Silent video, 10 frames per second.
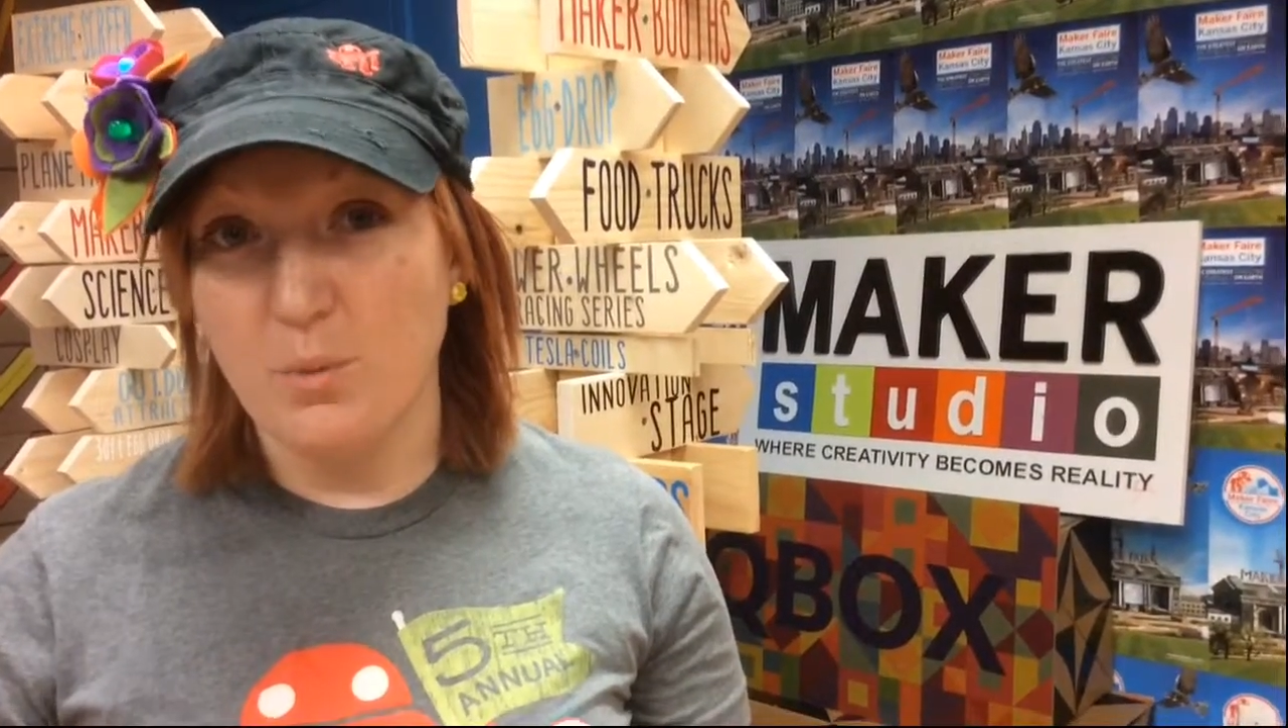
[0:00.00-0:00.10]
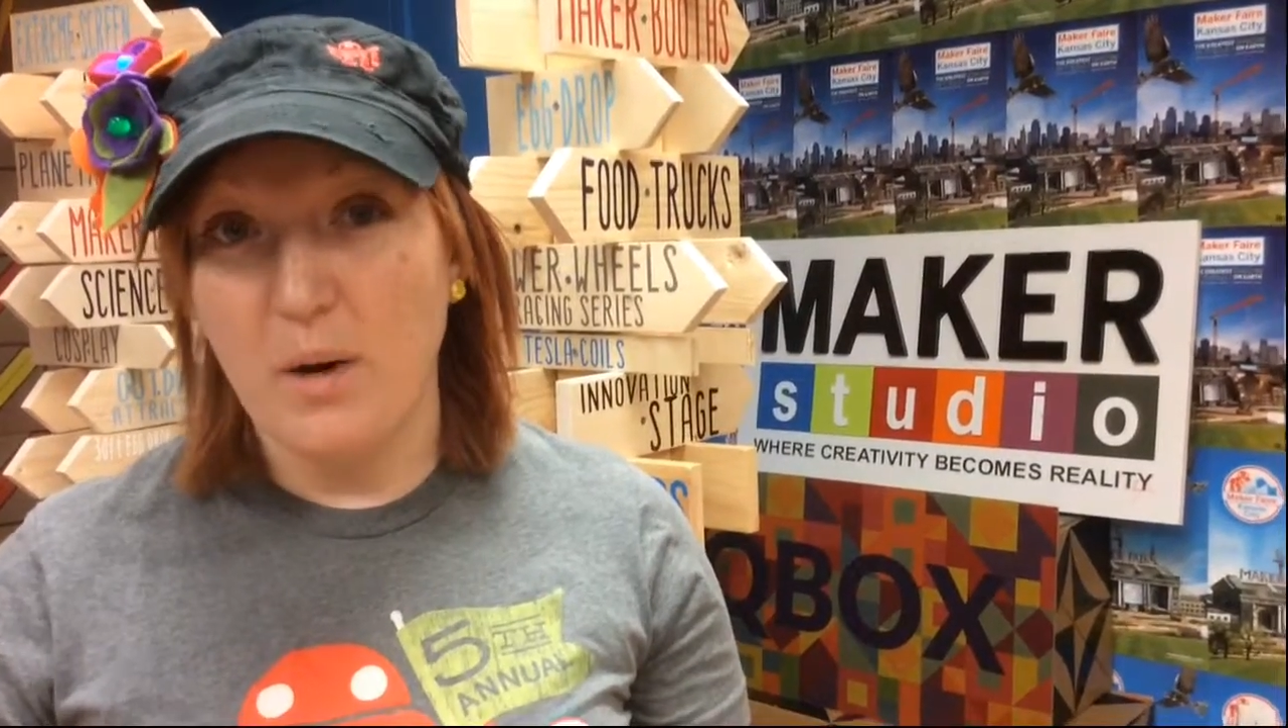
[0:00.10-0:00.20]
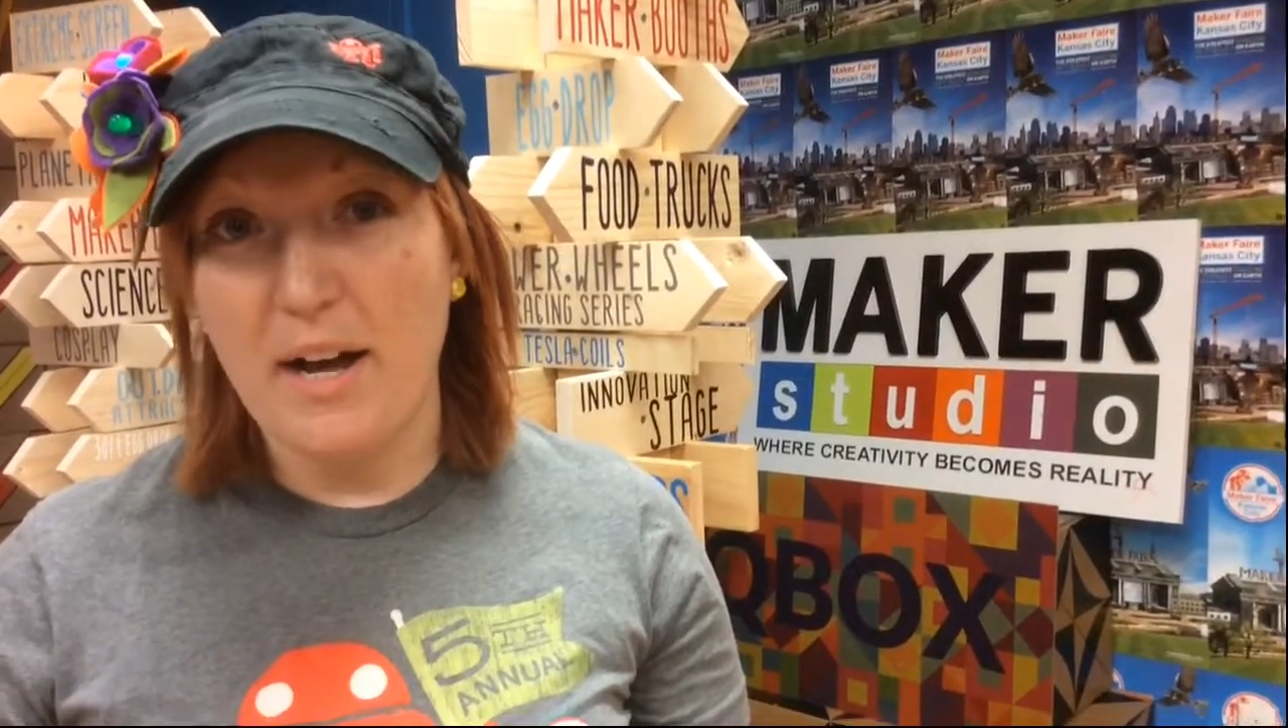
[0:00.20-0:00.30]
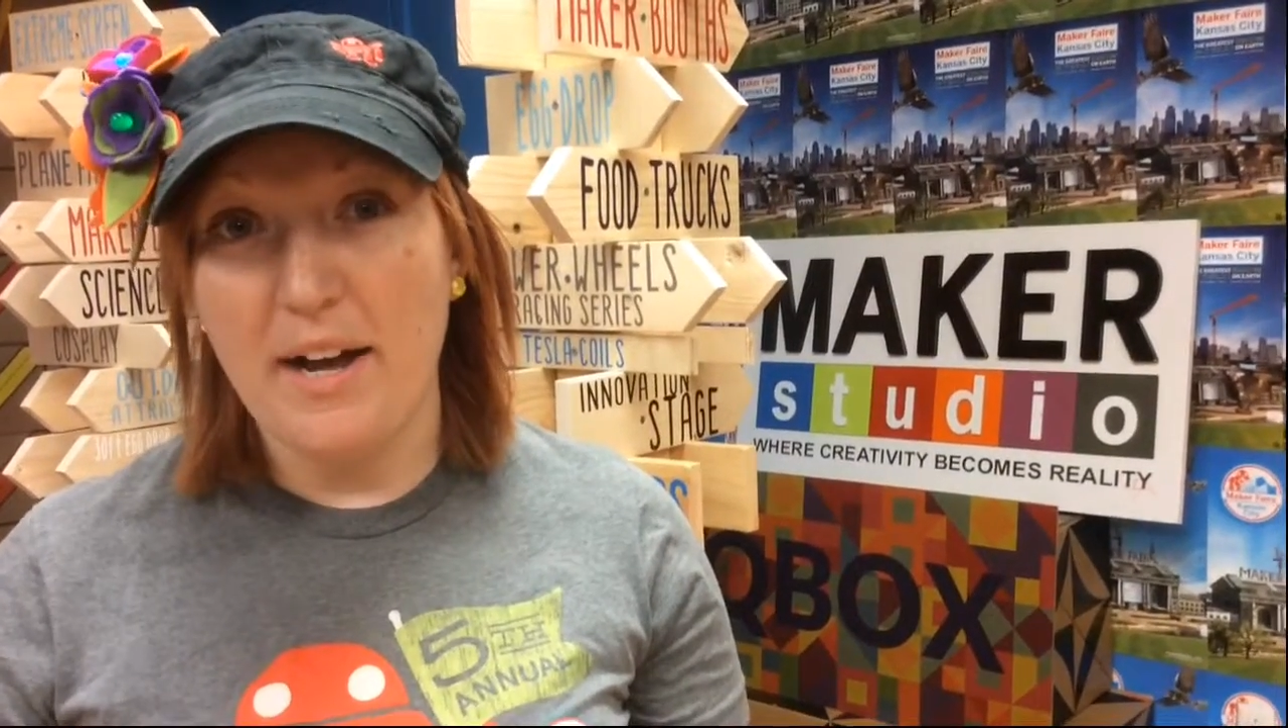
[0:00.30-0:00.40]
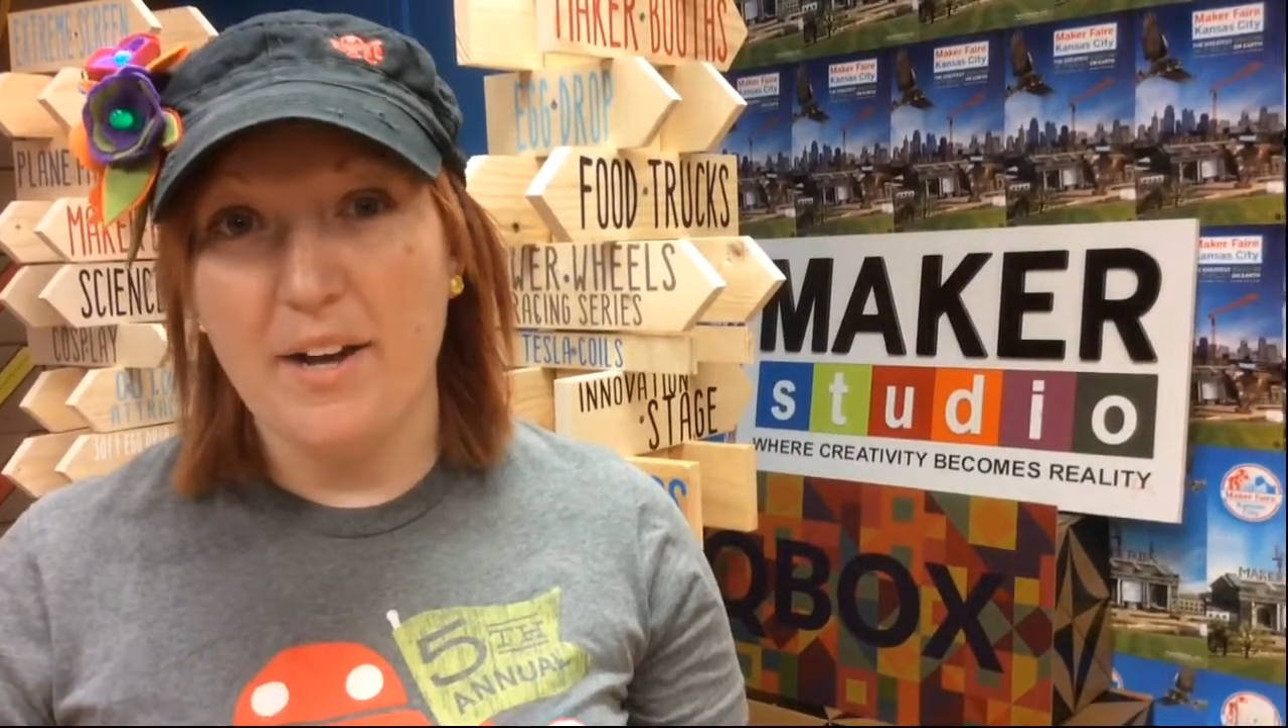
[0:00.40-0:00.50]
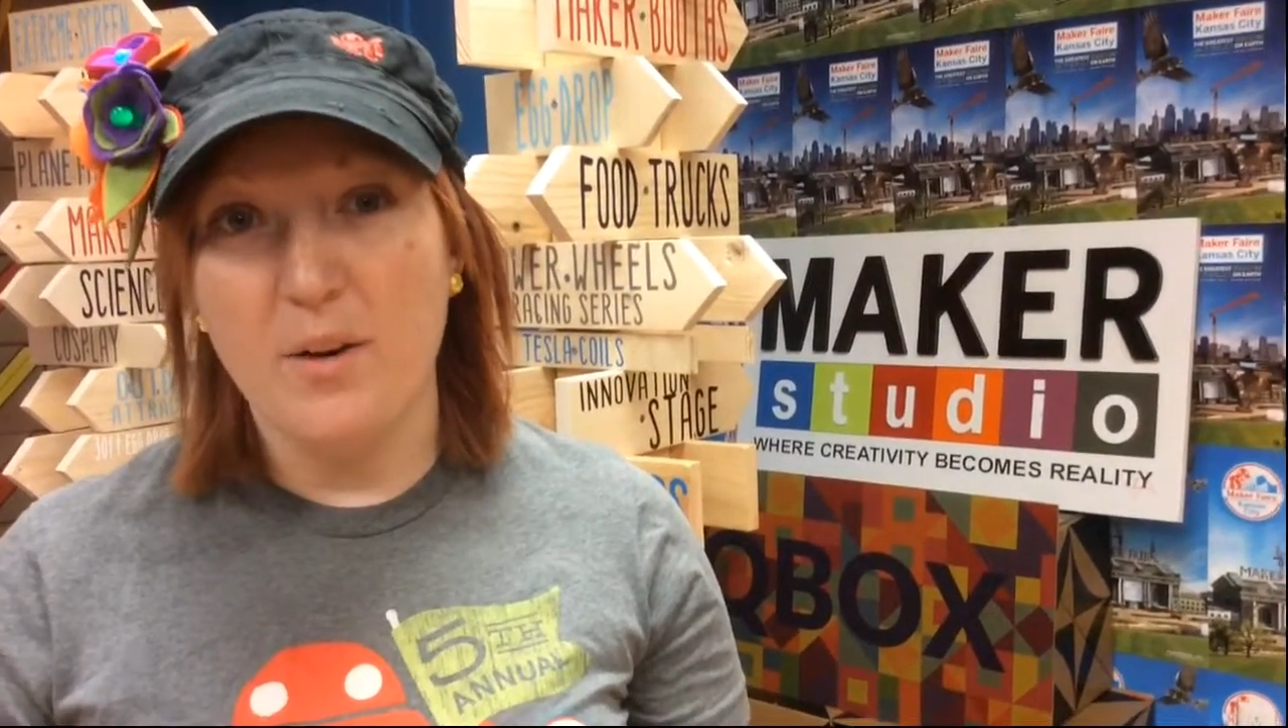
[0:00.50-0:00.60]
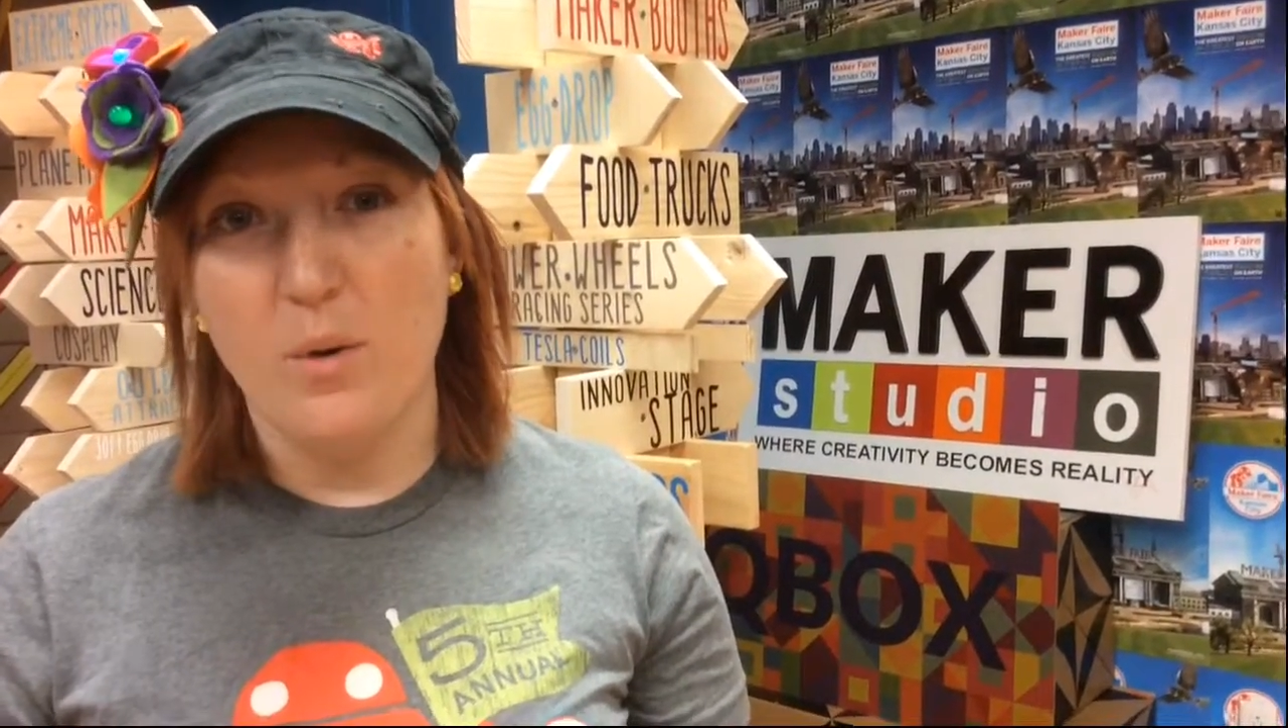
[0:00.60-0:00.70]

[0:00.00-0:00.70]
wide